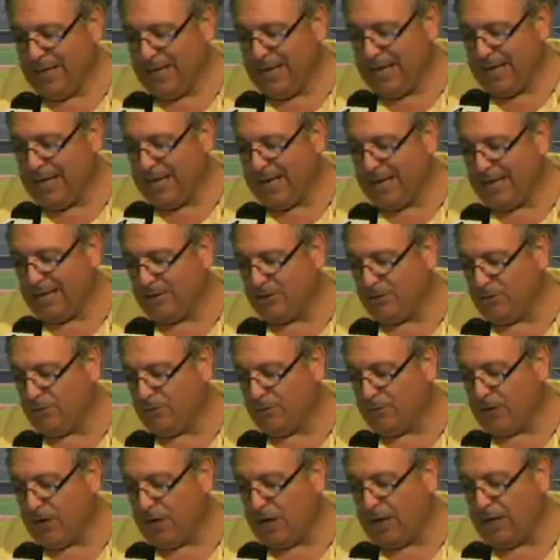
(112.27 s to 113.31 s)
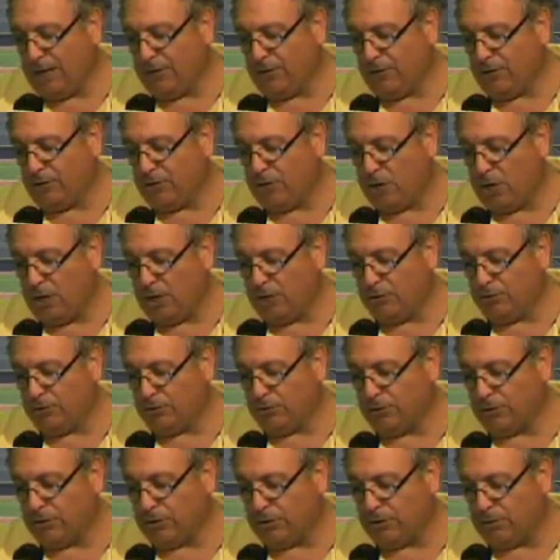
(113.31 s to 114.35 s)
and you've got the
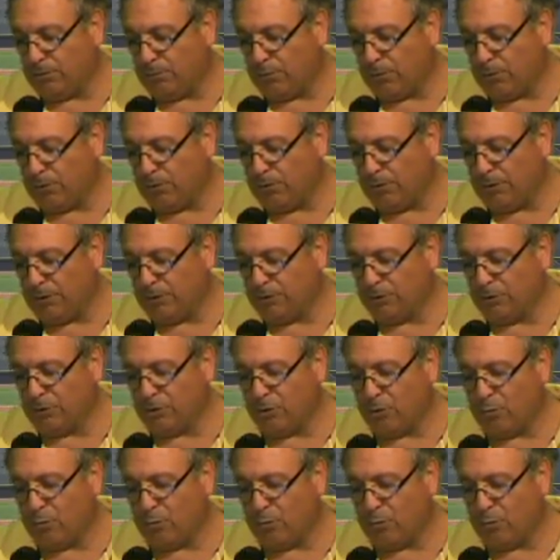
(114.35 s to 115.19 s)
Dodgers at the Brewers,